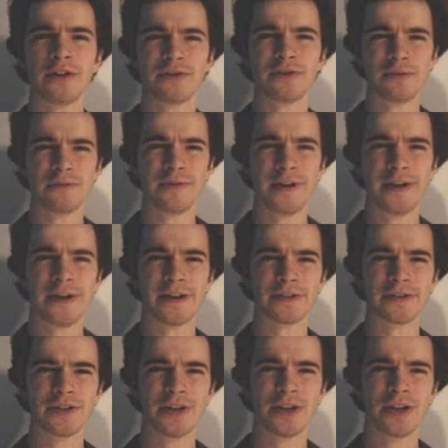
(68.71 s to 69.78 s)
too
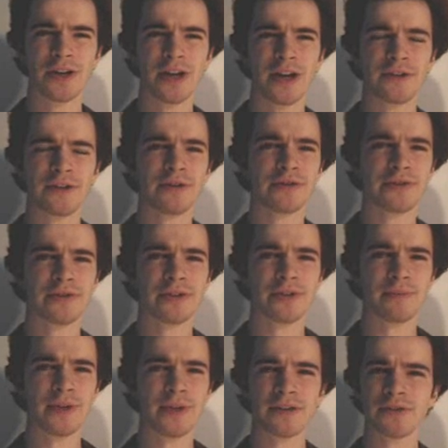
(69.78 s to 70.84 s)
fast, and he urges
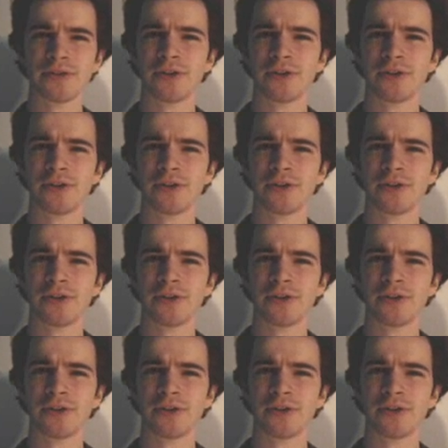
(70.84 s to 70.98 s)
him not